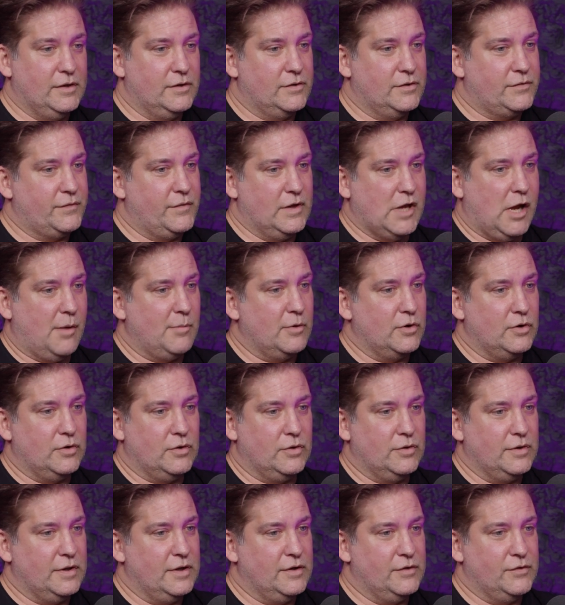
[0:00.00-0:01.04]
is
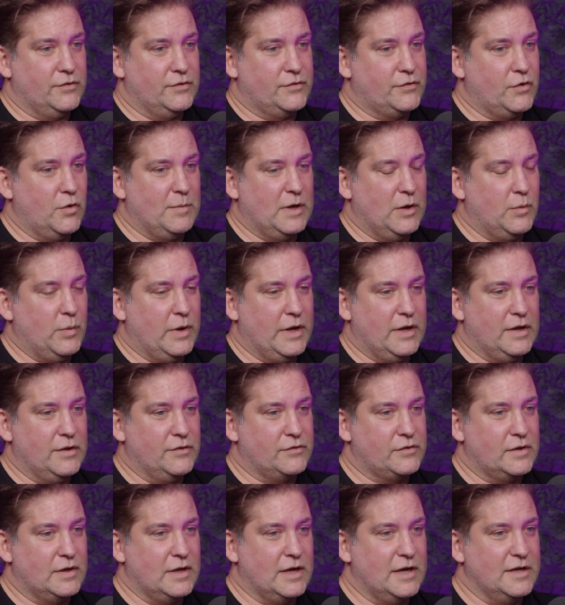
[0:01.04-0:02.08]
phenomenal in so many
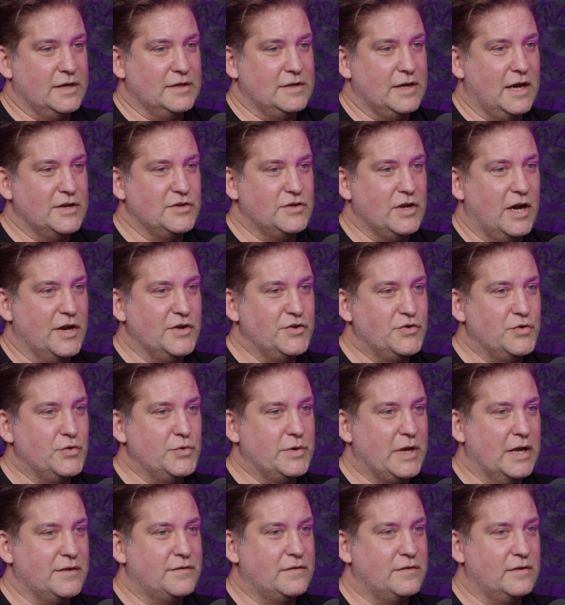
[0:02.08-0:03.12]
ways and I, I, I do
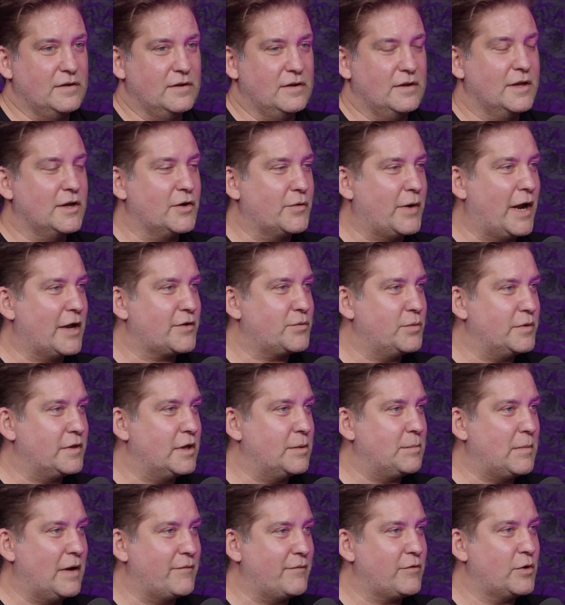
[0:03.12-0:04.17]
get to interact with
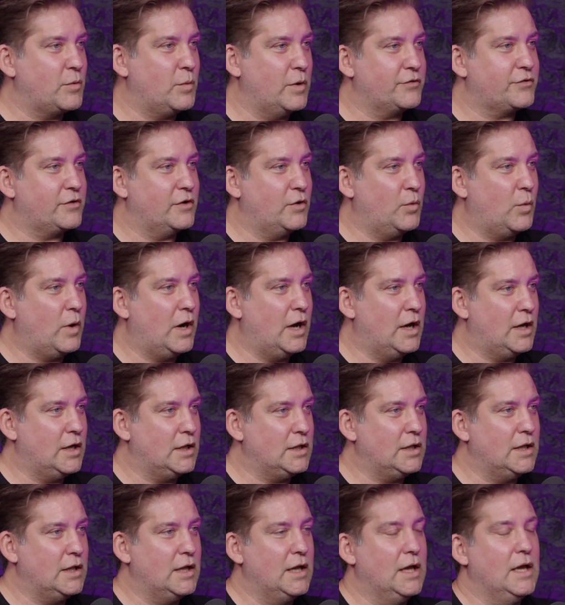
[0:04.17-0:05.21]
him every once in a
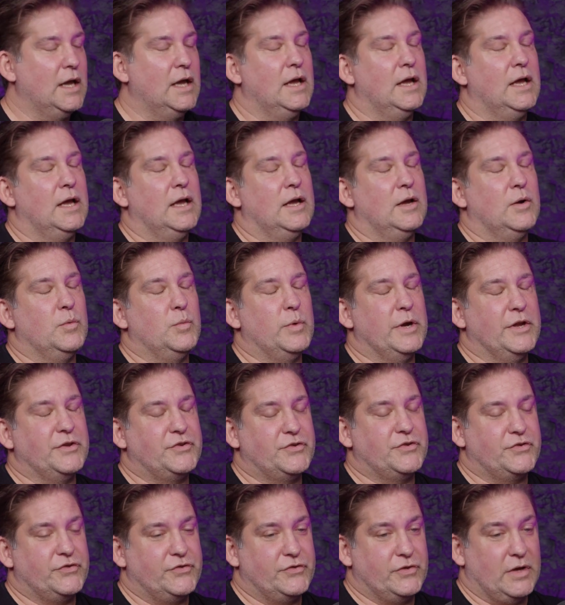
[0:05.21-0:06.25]
while that's nice
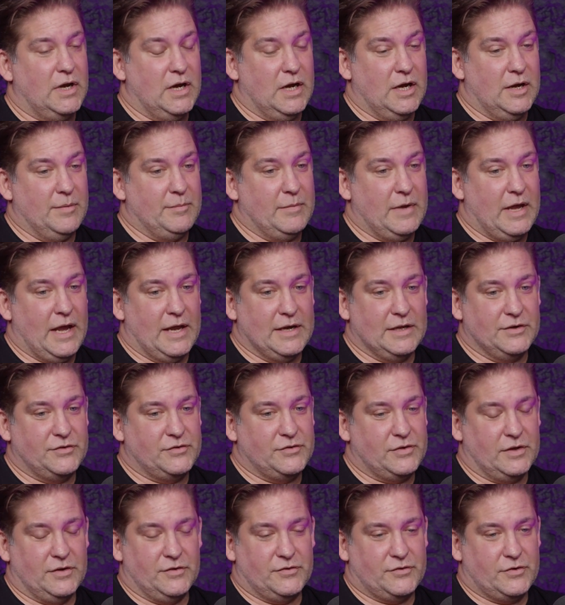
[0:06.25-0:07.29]
which um and
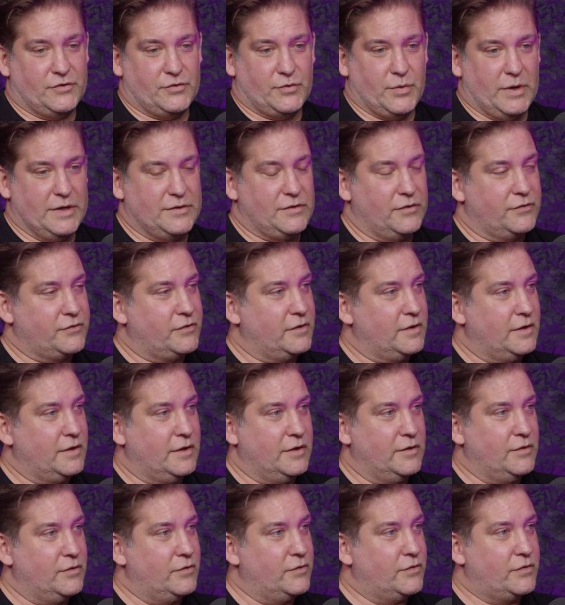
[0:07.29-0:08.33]
it's it's just great to see
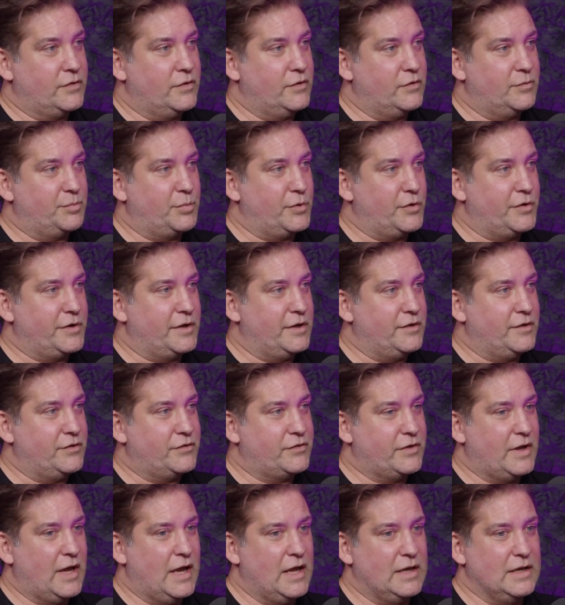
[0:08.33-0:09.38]
his his
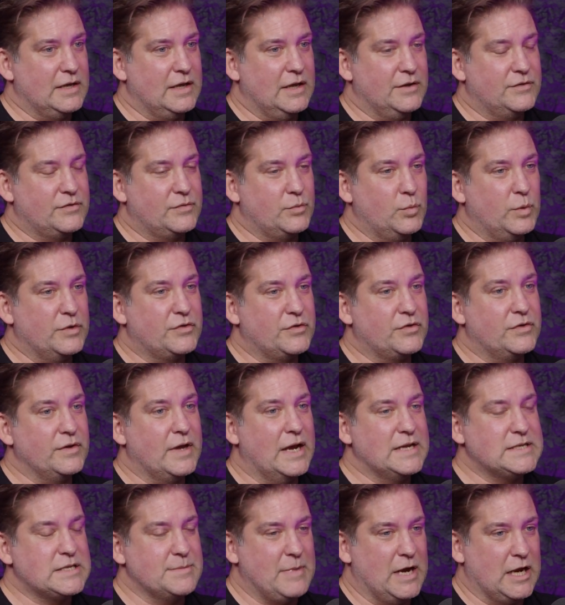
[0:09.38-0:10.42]
brilliance and it's what's
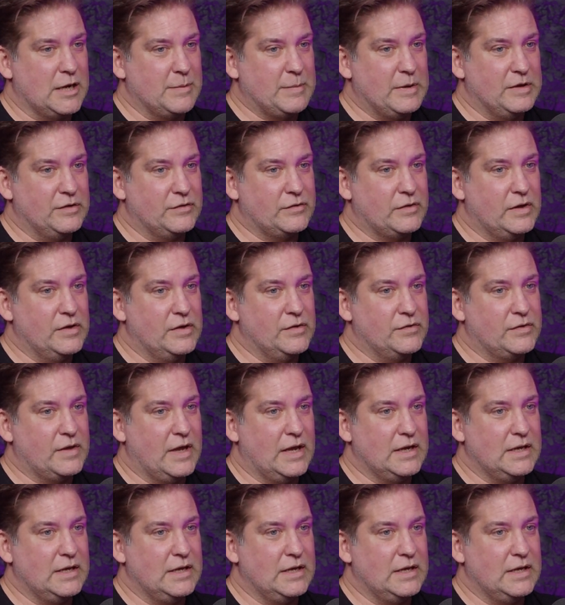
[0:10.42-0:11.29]
nice about him is is that